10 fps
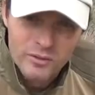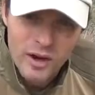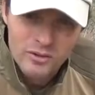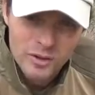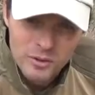as
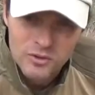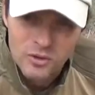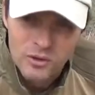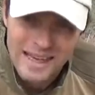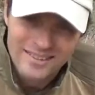far as I'm
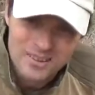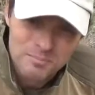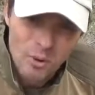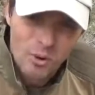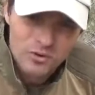concerned. It
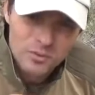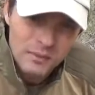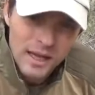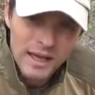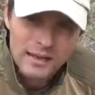supports the
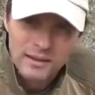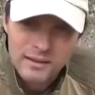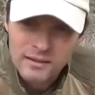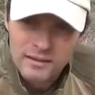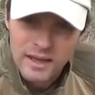plan.
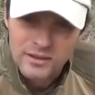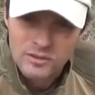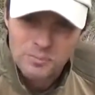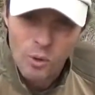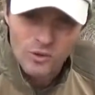It
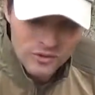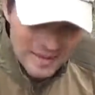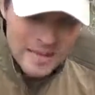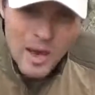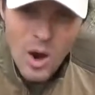supports
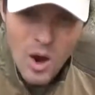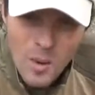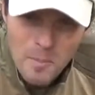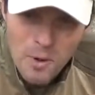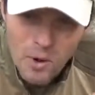the
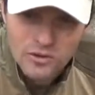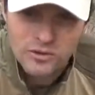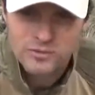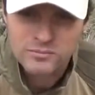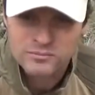
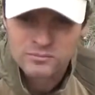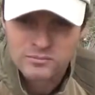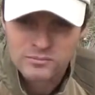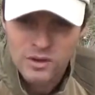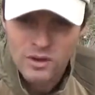person,
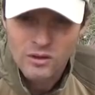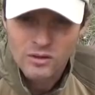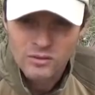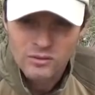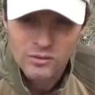
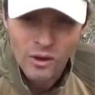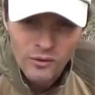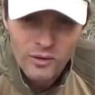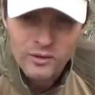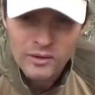
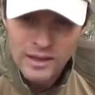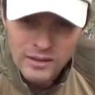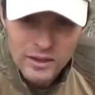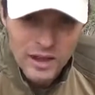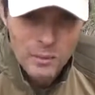not
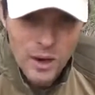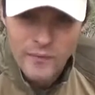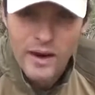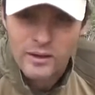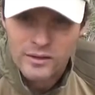the other way
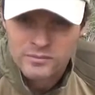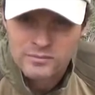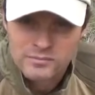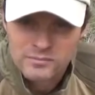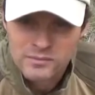around.
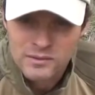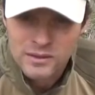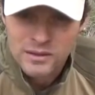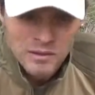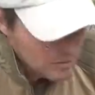
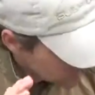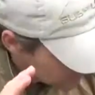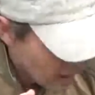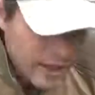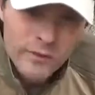
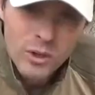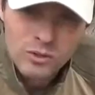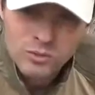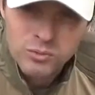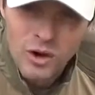Take it for what
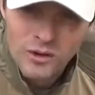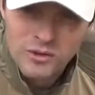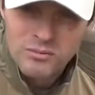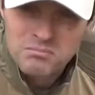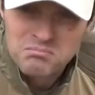it's
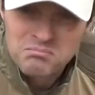worth.